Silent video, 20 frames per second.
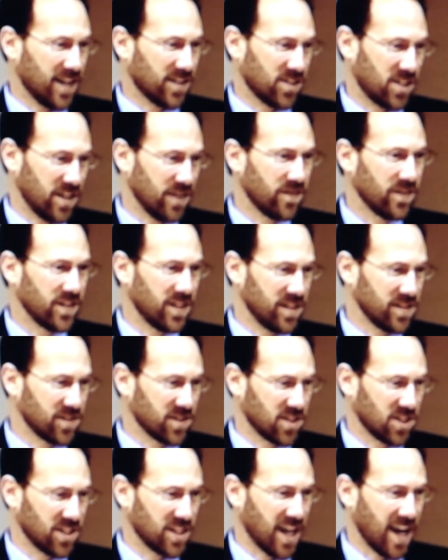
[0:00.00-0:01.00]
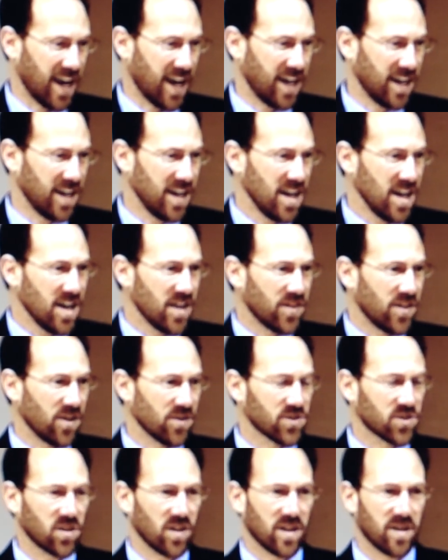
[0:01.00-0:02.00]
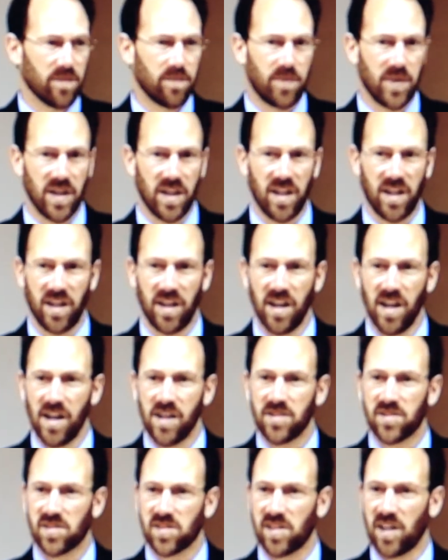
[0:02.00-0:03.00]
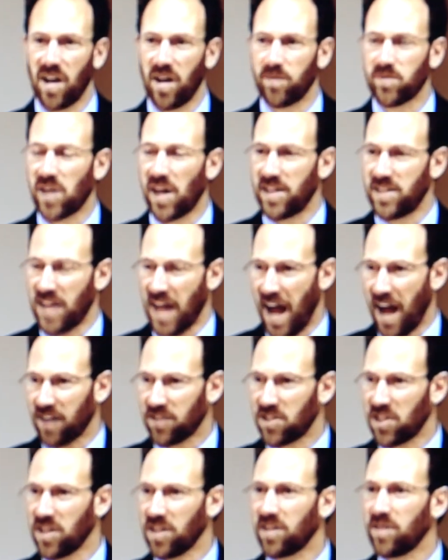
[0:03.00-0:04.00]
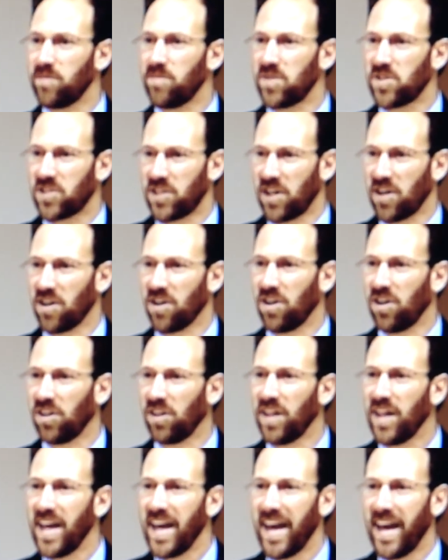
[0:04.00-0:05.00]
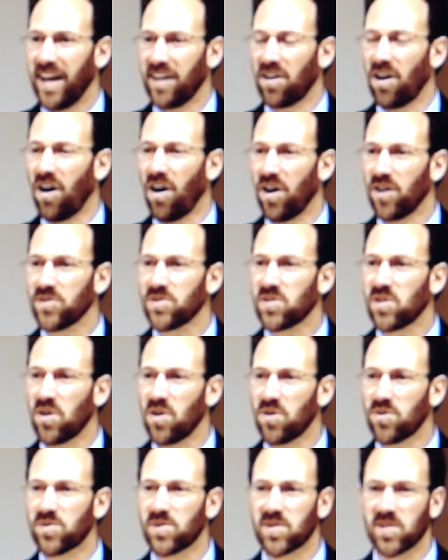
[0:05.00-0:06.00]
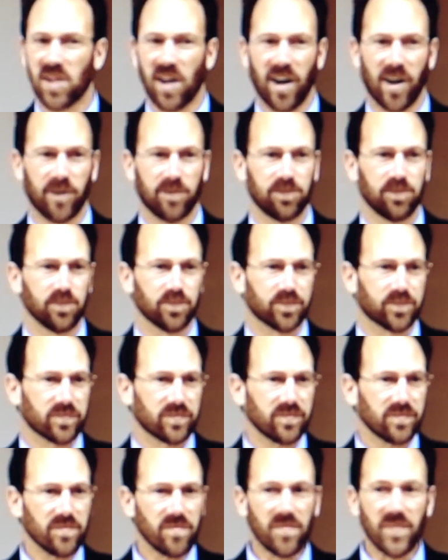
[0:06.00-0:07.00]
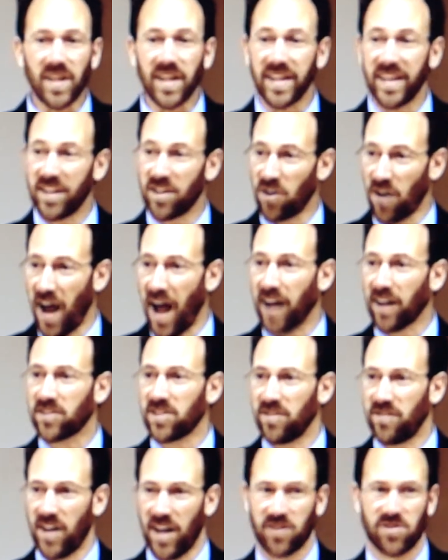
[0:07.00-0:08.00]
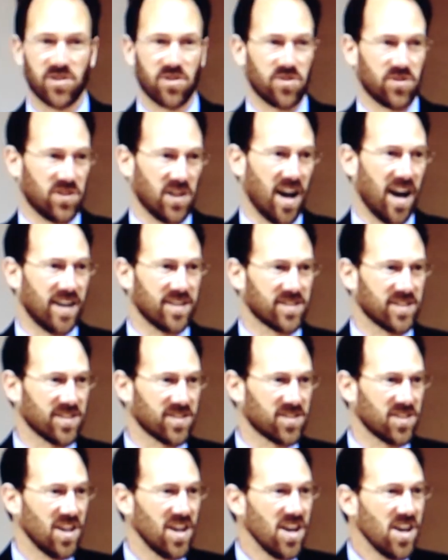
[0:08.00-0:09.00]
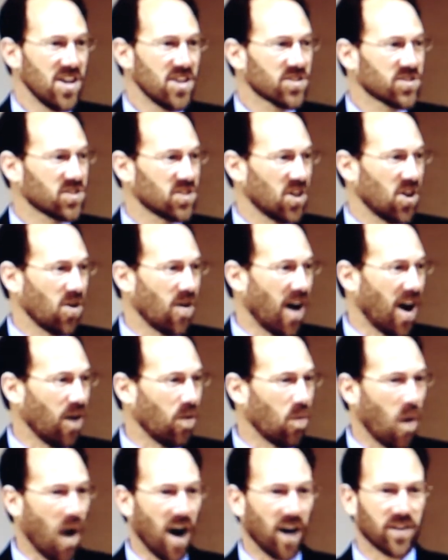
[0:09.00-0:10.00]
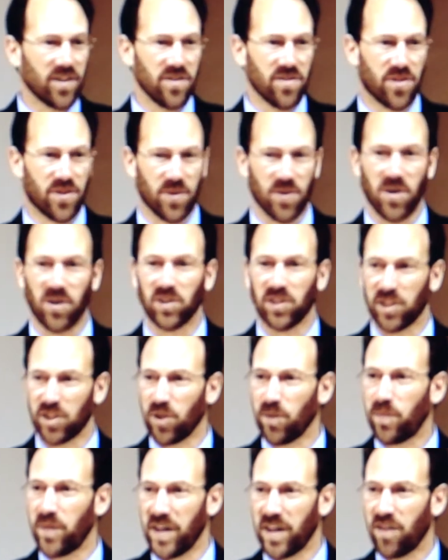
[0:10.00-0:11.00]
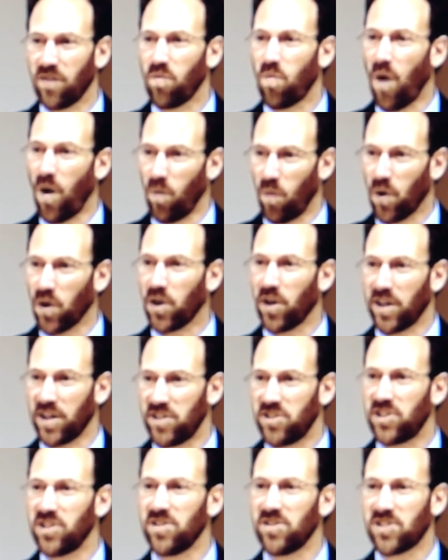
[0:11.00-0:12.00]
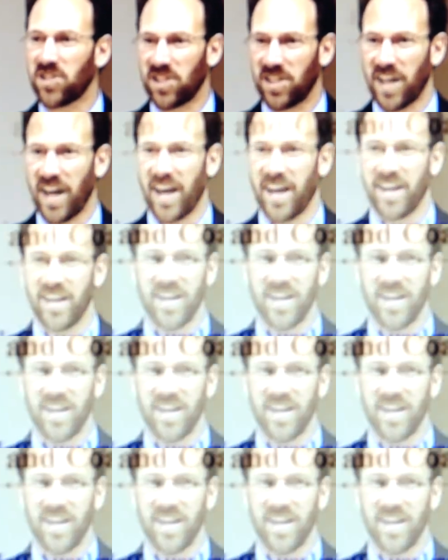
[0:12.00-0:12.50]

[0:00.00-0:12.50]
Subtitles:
activities today. There's going to be some didactic material and also some interactive exercises. So I'll walk you through a little bit of what we're going to do today